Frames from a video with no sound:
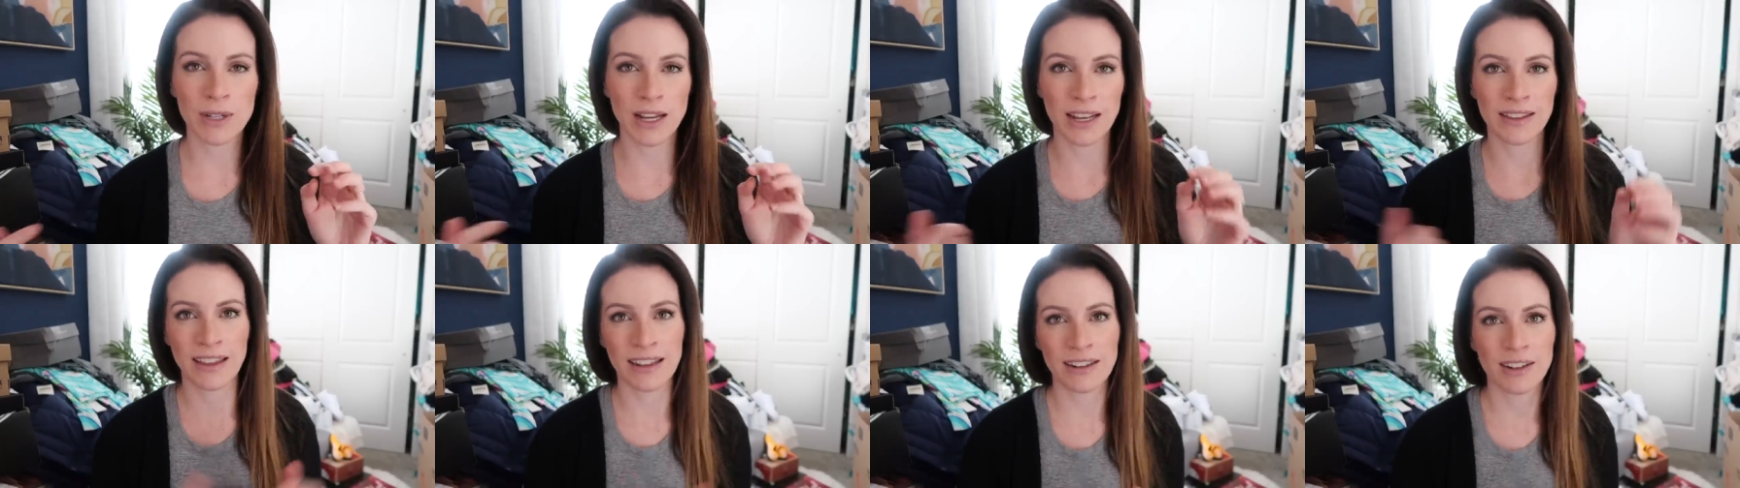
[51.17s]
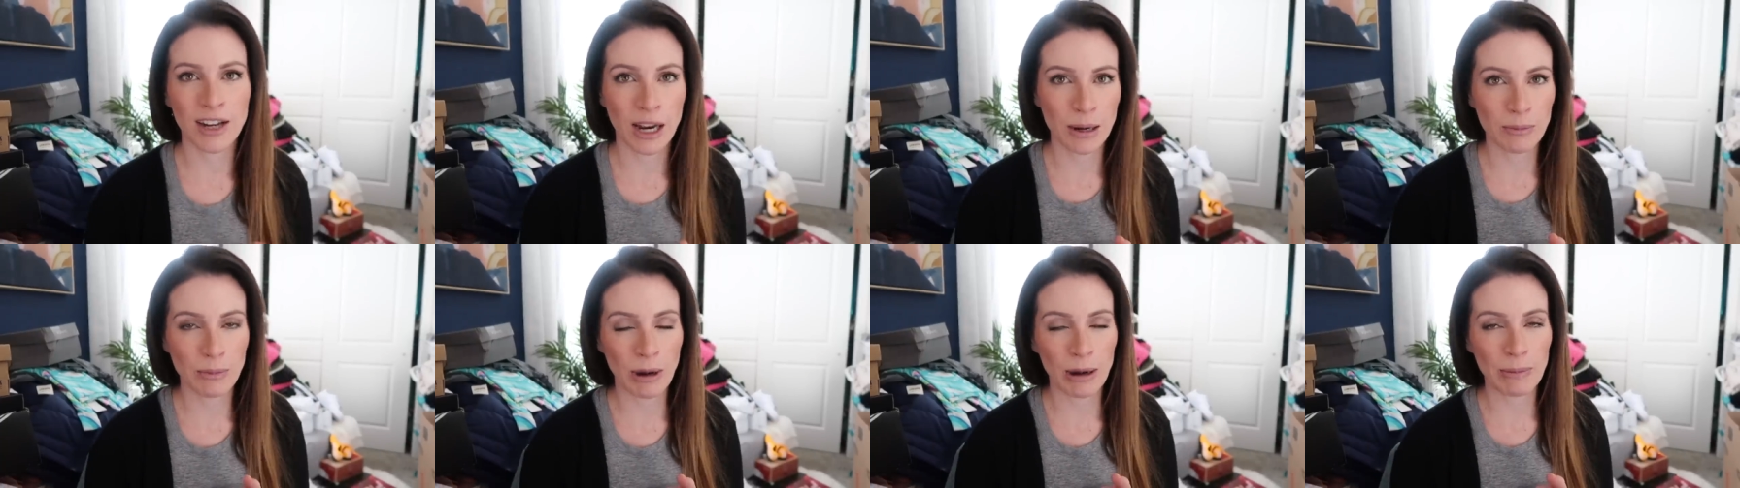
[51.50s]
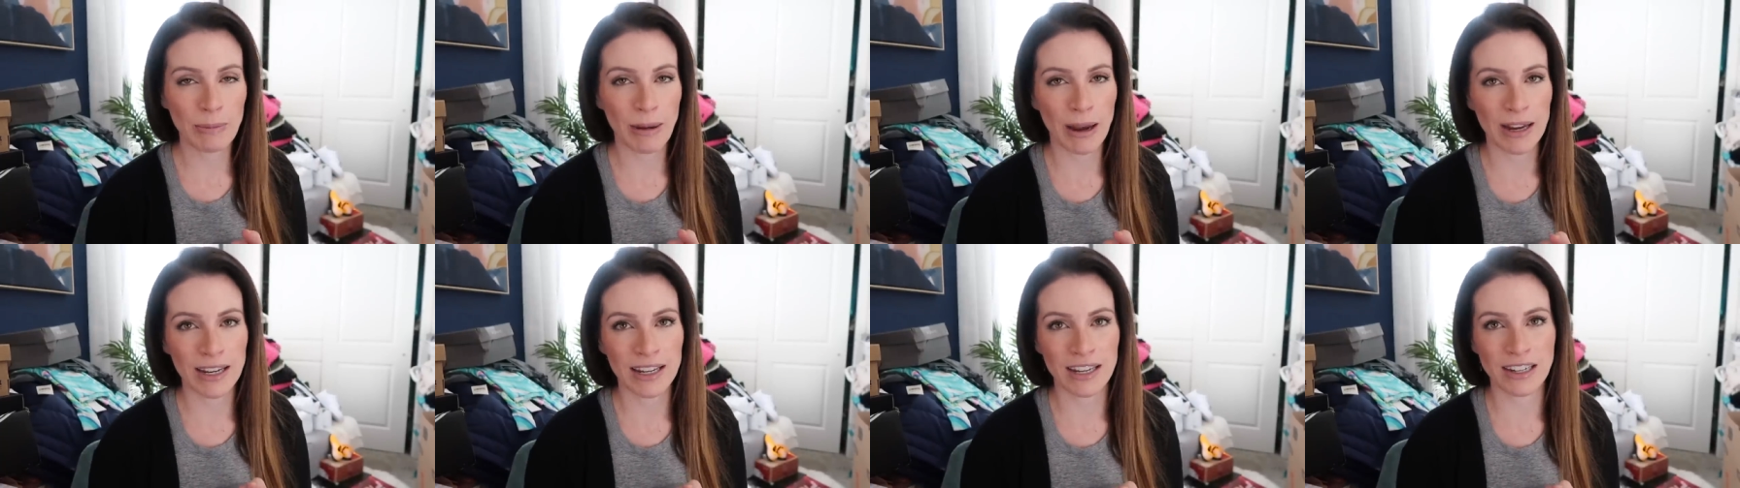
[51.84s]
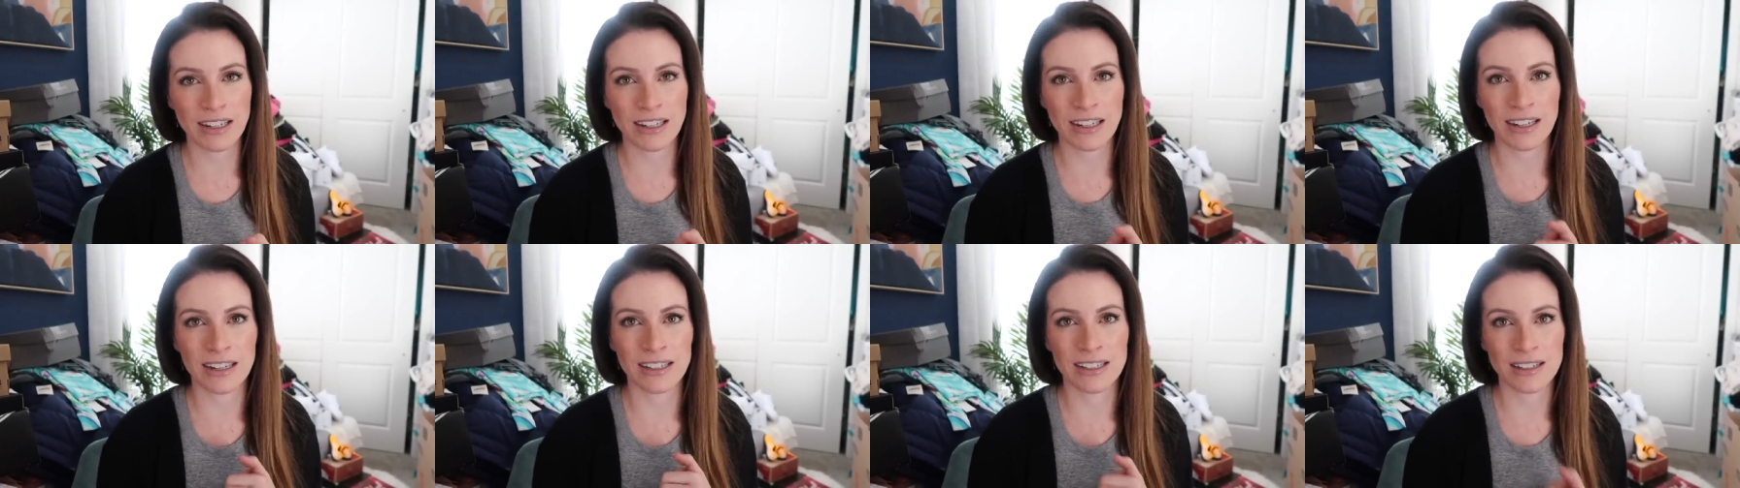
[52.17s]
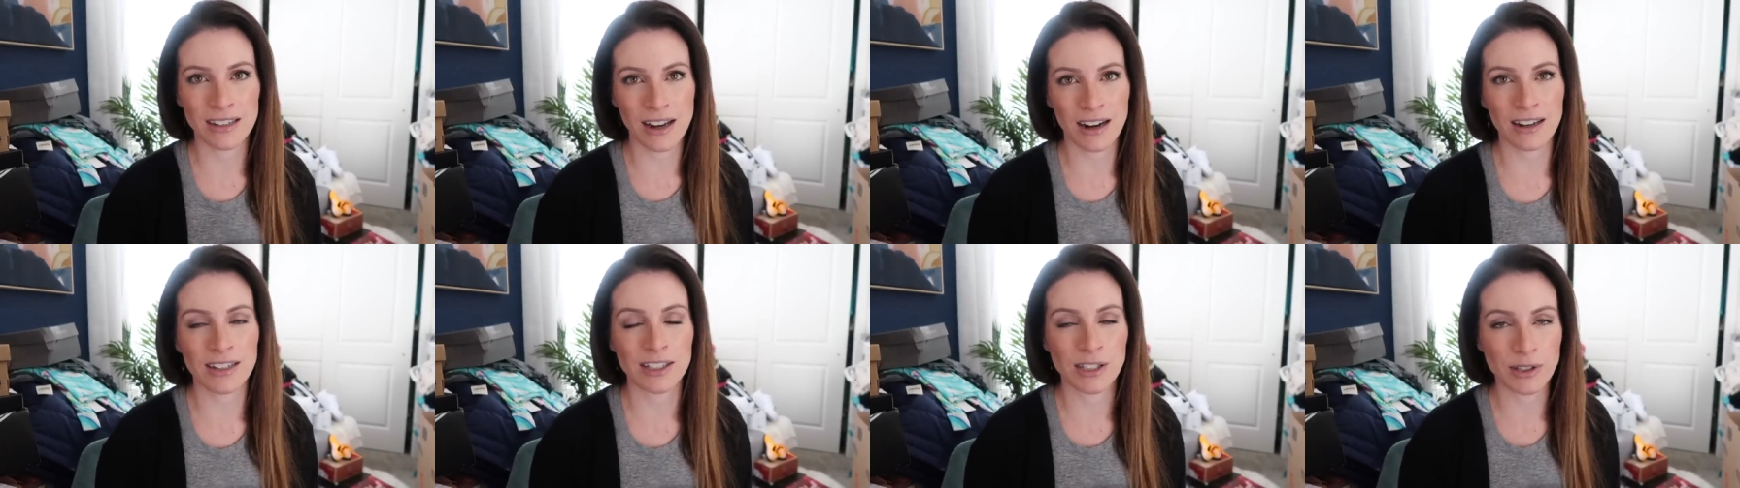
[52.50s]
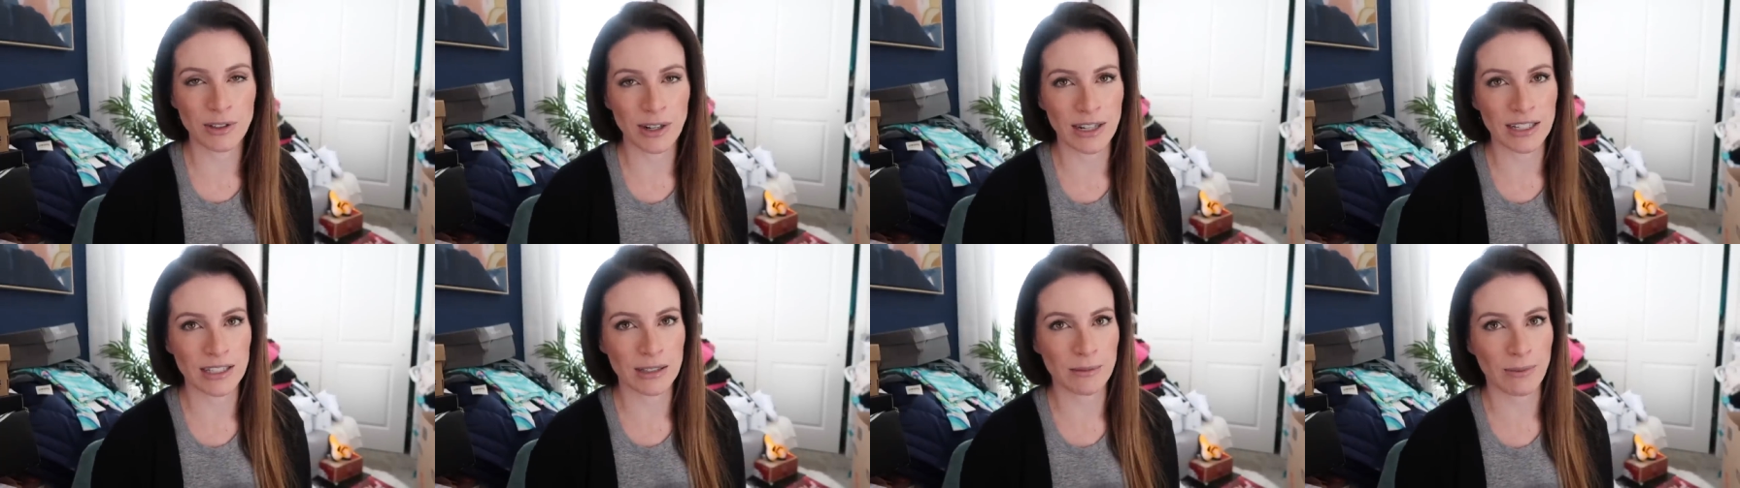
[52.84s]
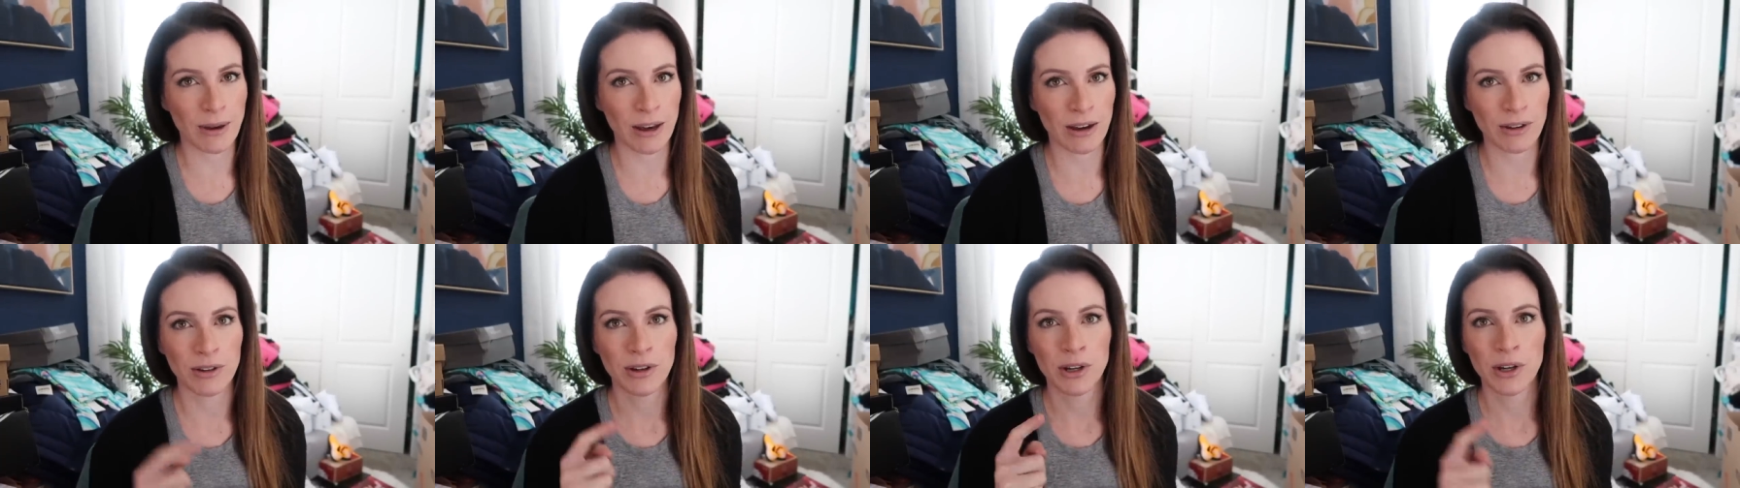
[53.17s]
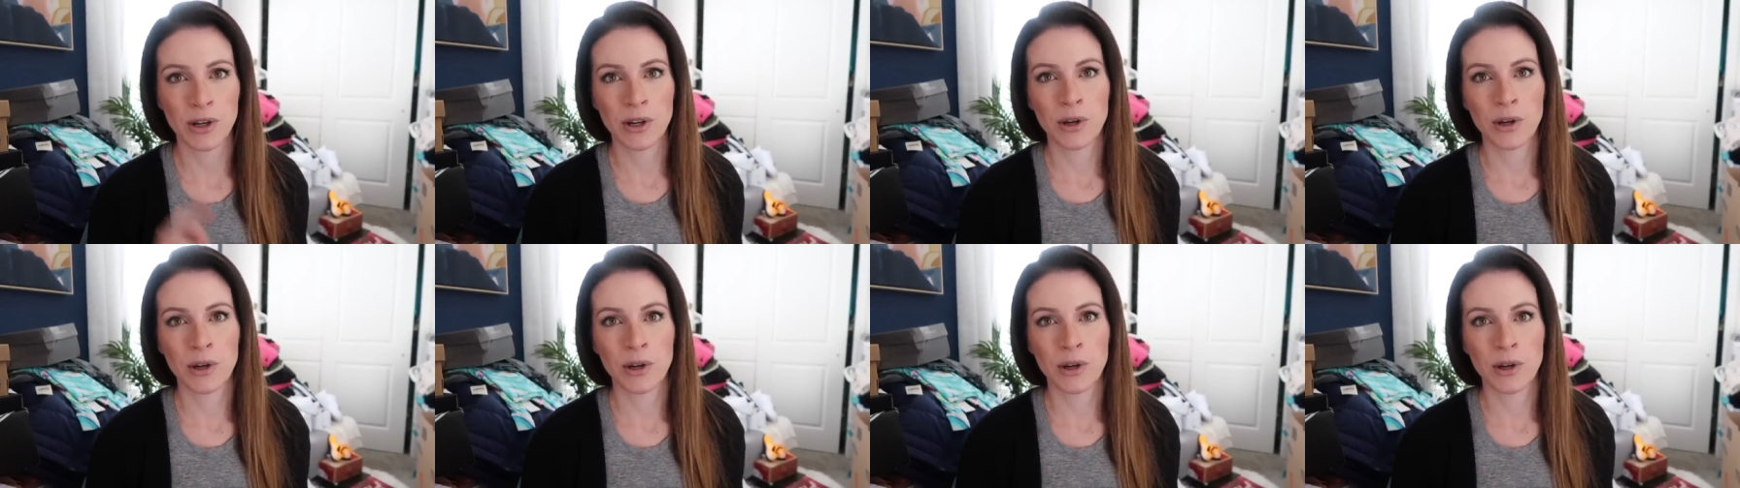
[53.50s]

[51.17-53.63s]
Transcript: and then come right back here and talk to you guys about